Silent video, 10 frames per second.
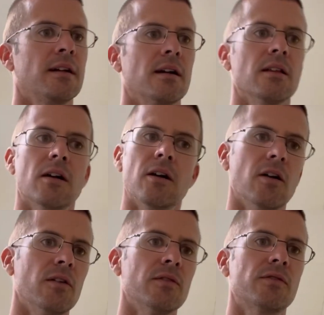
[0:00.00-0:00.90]

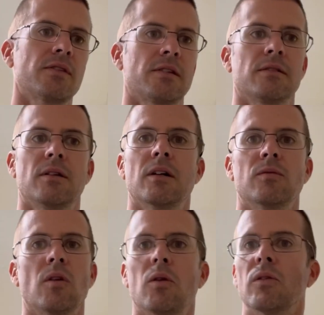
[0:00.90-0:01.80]
gloves,
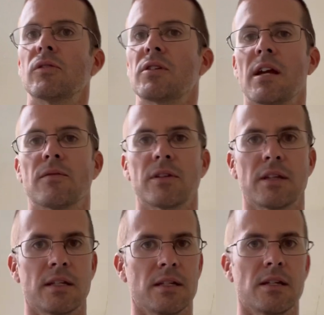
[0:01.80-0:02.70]
rollers,
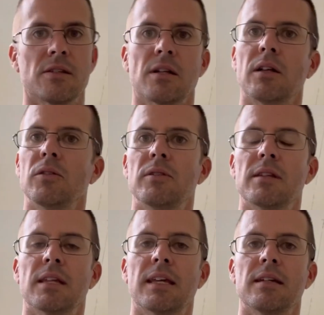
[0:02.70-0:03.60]
everything is included
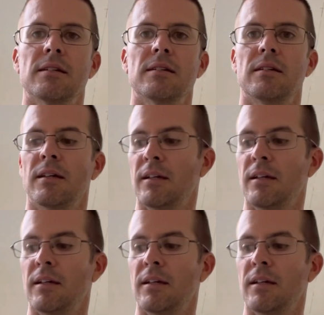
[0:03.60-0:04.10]
in the kit.